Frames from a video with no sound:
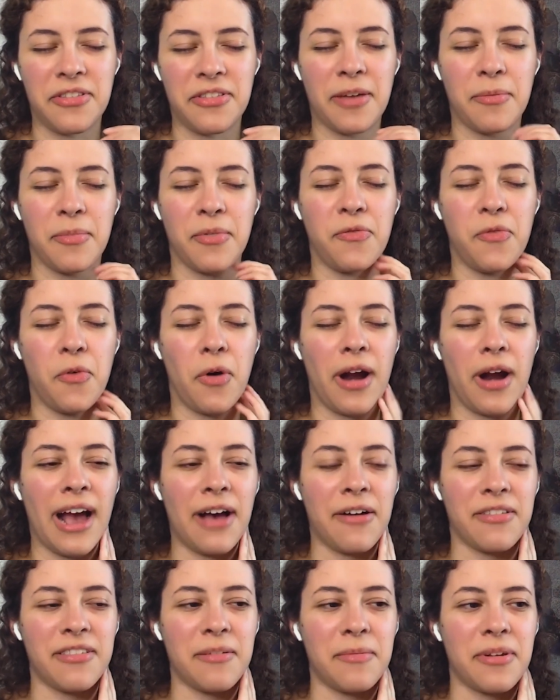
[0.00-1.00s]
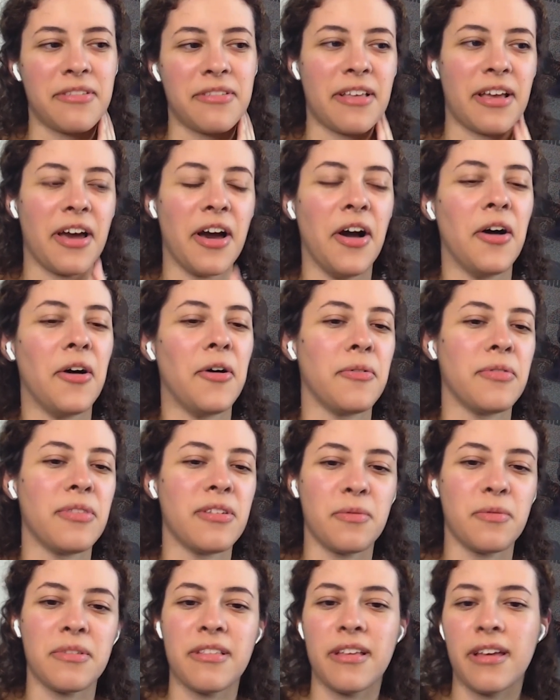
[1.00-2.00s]
saying before how somebody's like oh
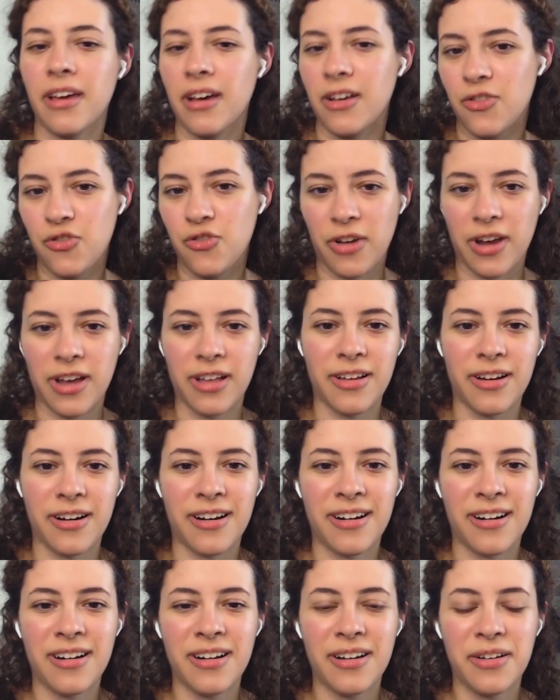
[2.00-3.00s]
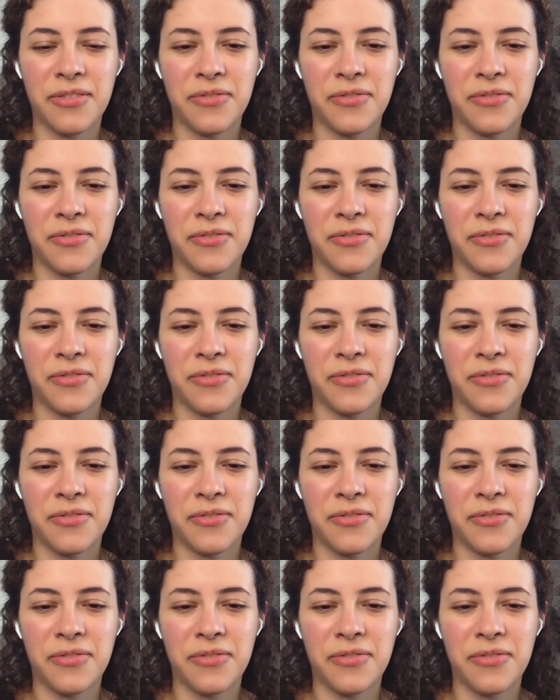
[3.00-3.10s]
this was like a trailer